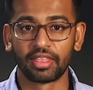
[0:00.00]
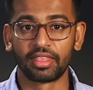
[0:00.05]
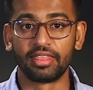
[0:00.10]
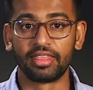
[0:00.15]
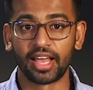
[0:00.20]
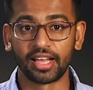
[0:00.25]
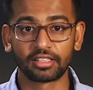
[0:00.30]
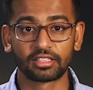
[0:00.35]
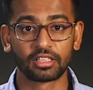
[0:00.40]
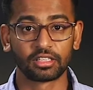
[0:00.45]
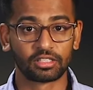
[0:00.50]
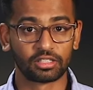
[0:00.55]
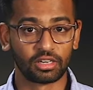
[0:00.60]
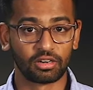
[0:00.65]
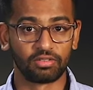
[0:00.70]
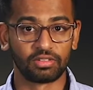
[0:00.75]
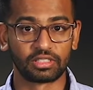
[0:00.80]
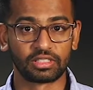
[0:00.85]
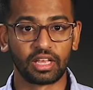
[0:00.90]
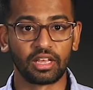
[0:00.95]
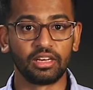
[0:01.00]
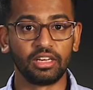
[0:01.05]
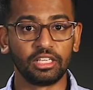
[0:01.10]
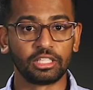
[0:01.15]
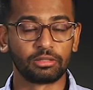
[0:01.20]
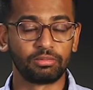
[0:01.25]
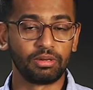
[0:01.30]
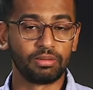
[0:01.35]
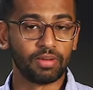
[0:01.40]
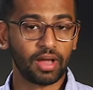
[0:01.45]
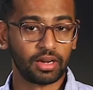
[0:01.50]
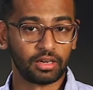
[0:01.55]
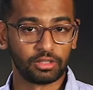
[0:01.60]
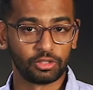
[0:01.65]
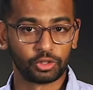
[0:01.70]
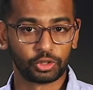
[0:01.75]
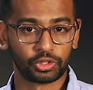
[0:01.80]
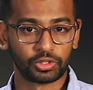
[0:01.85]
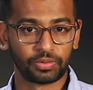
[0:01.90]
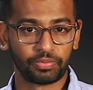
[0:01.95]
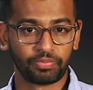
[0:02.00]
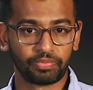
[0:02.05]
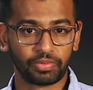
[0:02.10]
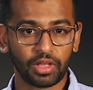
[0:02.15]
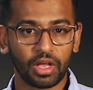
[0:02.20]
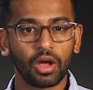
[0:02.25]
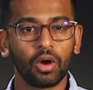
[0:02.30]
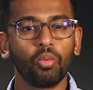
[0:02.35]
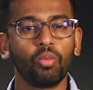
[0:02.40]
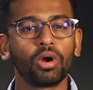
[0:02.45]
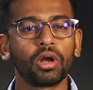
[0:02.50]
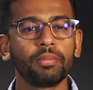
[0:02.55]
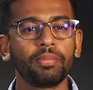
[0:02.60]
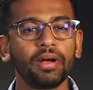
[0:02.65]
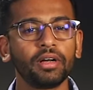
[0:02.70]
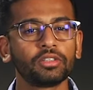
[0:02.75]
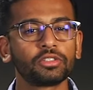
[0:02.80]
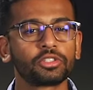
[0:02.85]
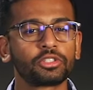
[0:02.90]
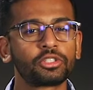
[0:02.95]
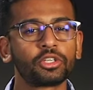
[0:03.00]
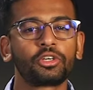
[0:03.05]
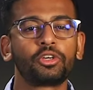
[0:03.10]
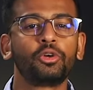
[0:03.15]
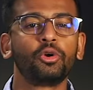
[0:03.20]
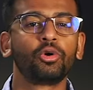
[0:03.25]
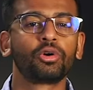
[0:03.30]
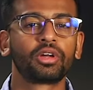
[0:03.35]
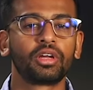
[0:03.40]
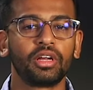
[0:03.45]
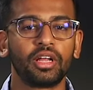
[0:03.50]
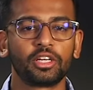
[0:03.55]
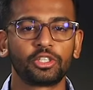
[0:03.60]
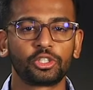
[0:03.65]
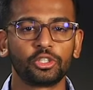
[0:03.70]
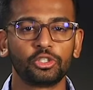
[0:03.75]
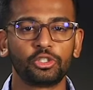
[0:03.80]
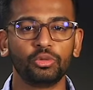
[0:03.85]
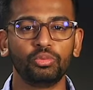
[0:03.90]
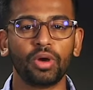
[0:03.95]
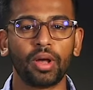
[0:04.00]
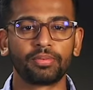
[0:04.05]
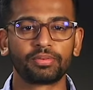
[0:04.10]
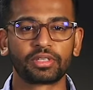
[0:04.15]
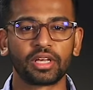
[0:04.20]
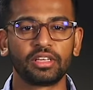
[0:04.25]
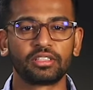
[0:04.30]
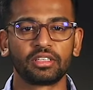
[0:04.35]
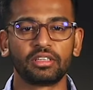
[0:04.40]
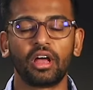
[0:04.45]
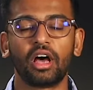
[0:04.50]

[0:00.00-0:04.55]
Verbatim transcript: That's a service that needs to be managed. What about secure connection to websites